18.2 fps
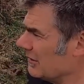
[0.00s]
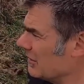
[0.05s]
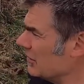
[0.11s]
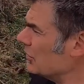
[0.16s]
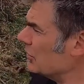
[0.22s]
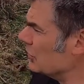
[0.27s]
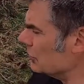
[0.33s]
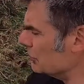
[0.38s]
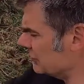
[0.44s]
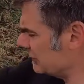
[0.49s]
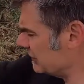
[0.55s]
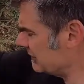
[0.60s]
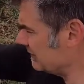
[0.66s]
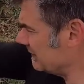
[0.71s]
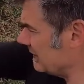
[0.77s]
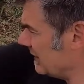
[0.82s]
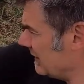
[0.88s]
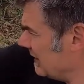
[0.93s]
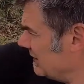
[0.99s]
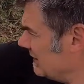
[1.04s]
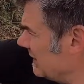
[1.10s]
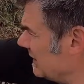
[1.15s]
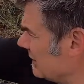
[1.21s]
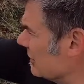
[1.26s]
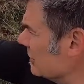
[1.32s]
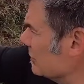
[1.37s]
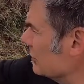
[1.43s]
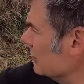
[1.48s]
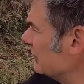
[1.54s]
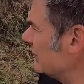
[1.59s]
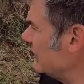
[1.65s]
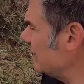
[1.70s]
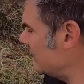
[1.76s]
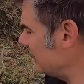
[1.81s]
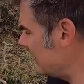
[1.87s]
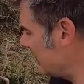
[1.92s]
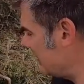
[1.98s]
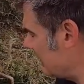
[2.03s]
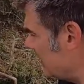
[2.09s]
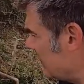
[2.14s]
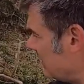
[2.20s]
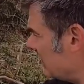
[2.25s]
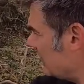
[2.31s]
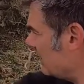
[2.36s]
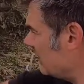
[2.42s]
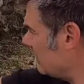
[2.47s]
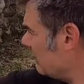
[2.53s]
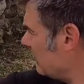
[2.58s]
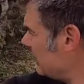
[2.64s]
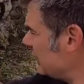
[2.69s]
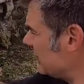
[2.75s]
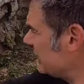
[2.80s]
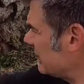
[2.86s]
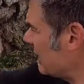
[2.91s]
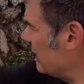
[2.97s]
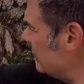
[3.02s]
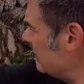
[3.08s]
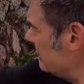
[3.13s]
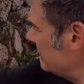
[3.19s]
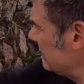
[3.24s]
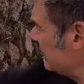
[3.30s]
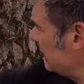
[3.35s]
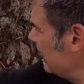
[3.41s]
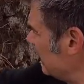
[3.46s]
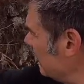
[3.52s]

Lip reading: course, in neat courses, with the stones